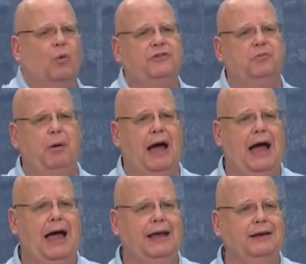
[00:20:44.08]
what's
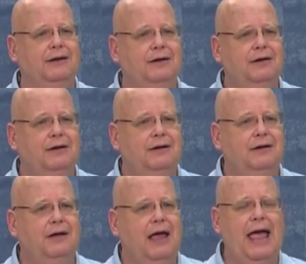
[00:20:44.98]
behind
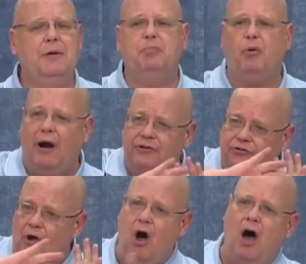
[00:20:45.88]
and press
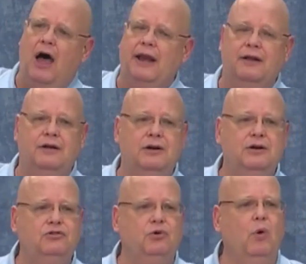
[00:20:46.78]
on
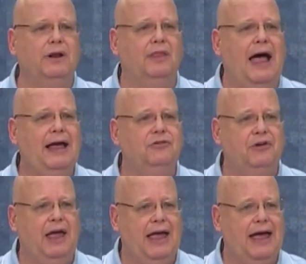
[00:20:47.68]
to what lies
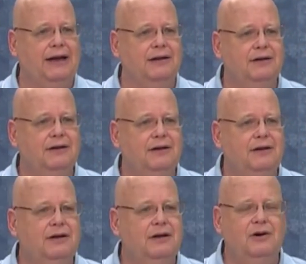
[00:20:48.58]
ahead.
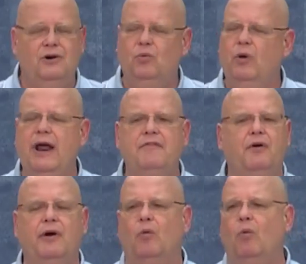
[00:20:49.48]

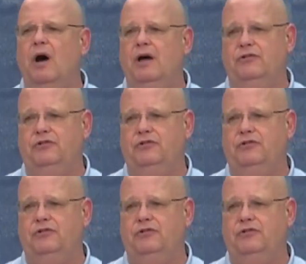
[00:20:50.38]
Whatever it was